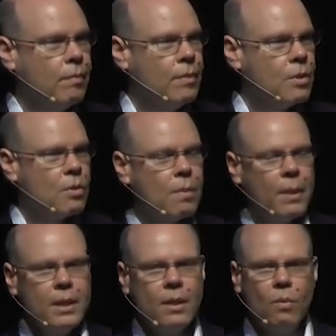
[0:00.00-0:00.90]
So
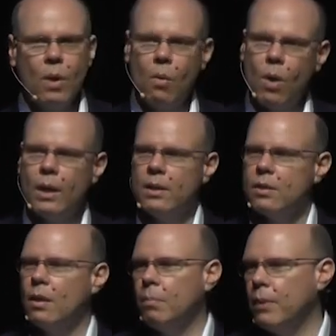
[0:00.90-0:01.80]
somebody said, wow, one is
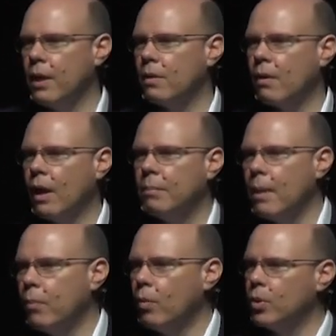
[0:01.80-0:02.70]
CNPF climbed
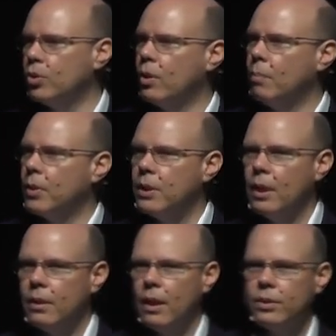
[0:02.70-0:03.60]
up almost
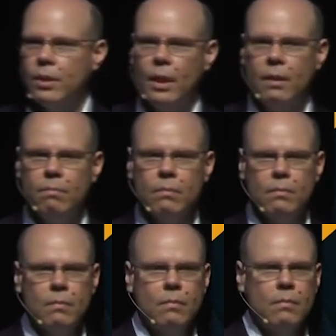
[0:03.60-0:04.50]
3% yesterday.
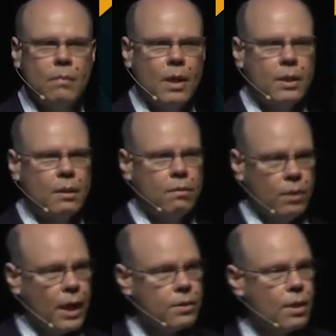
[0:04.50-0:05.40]
I said,
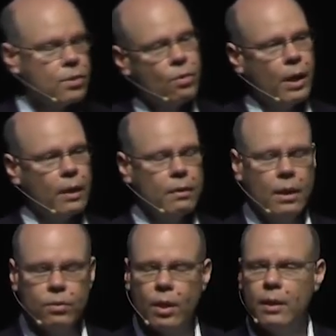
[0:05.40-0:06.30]
yes, that's correct.
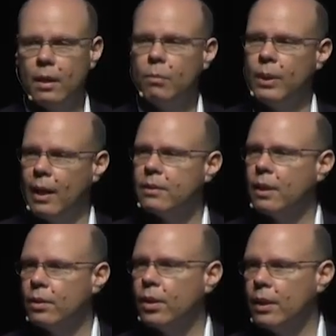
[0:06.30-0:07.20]
It traded with less
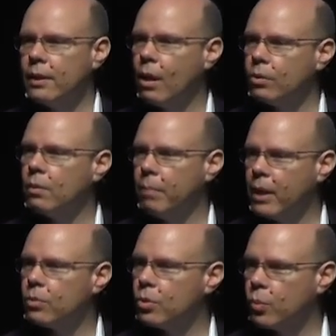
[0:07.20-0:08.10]
than 30,000
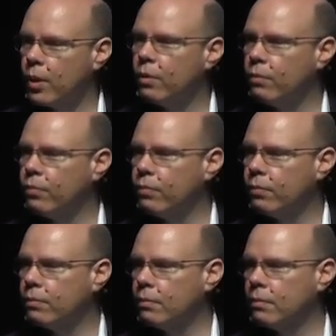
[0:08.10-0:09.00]
pesos worth of
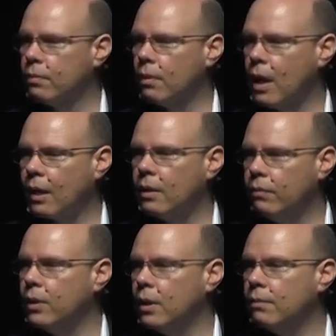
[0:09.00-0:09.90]

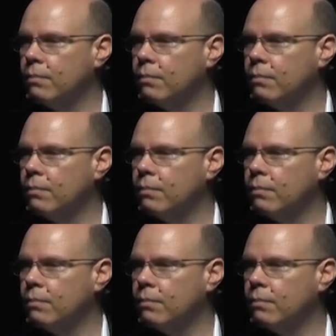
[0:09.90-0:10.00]
activity.